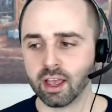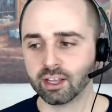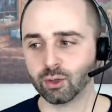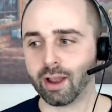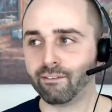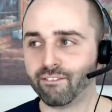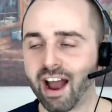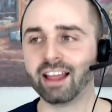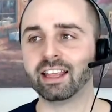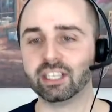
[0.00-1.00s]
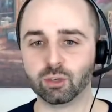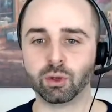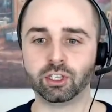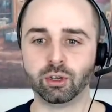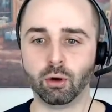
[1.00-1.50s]
So I finally
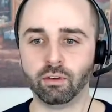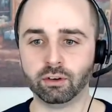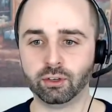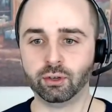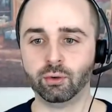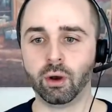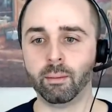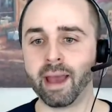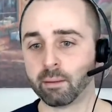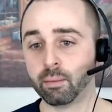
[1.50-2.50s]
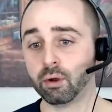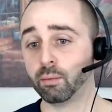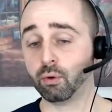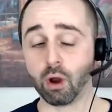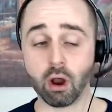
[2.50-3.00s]
switched over to a MacBook
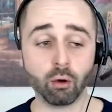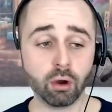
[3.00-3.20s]
Pro